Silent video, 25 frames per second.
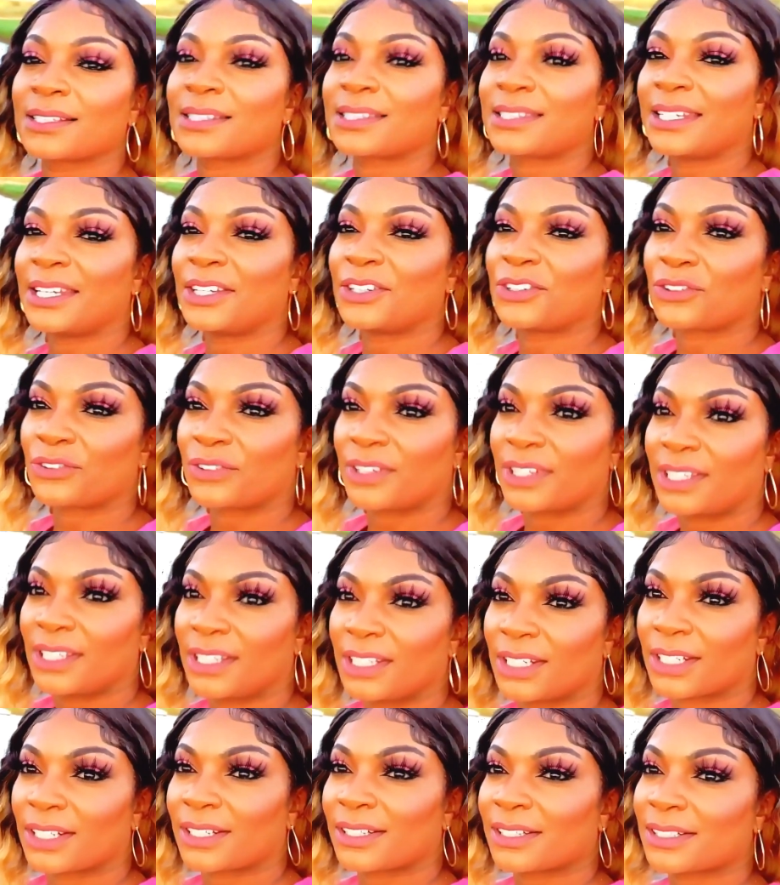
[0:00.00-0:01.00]
scenery
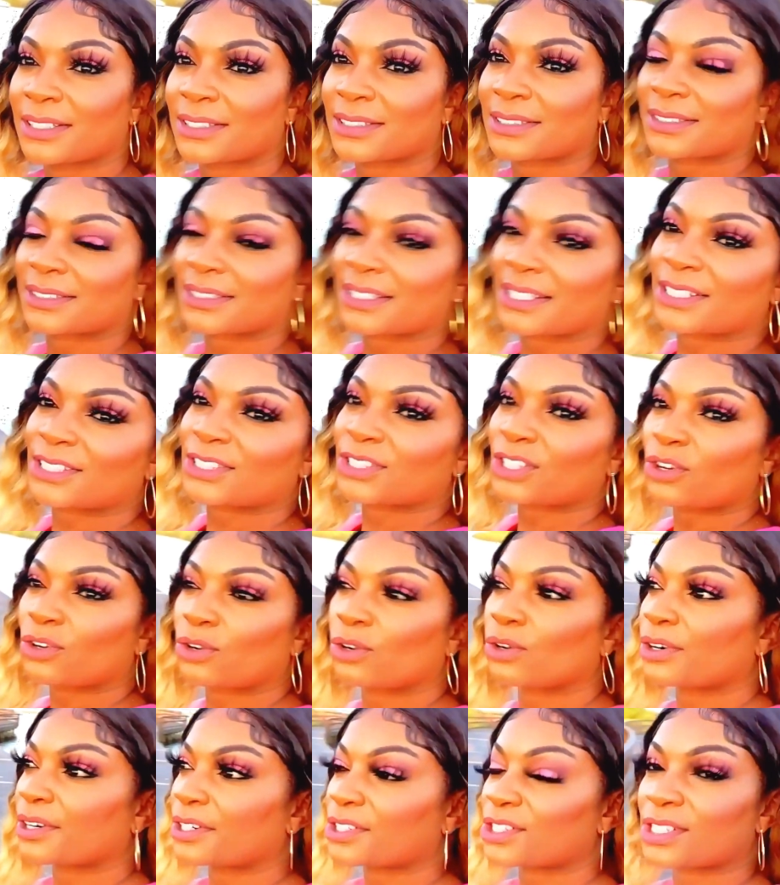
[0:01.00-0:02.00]
here. It's so
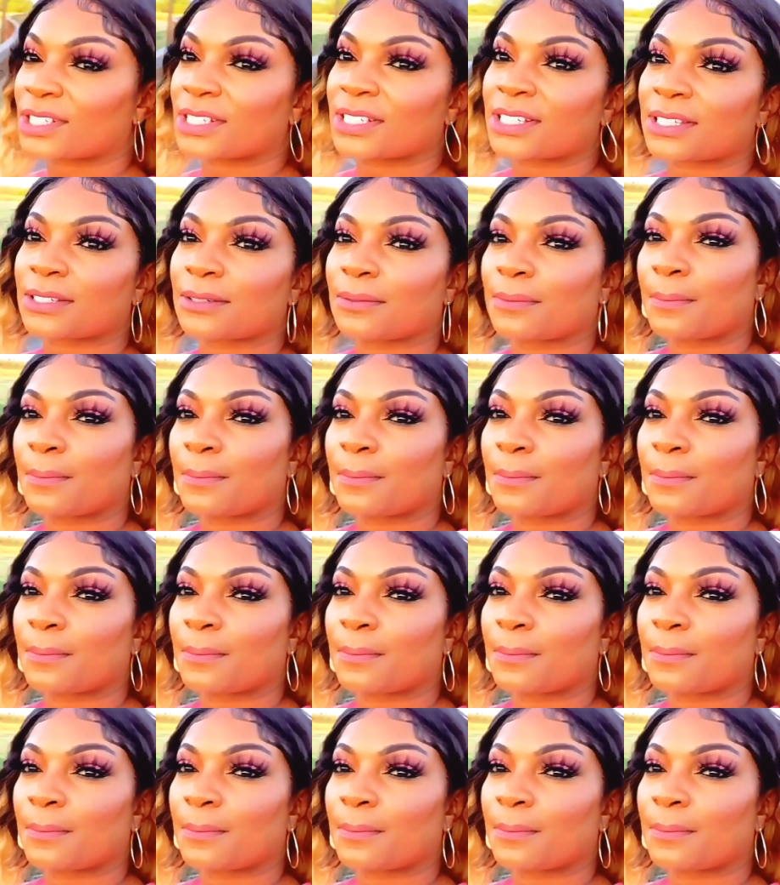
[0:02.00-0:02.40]
gorgeous.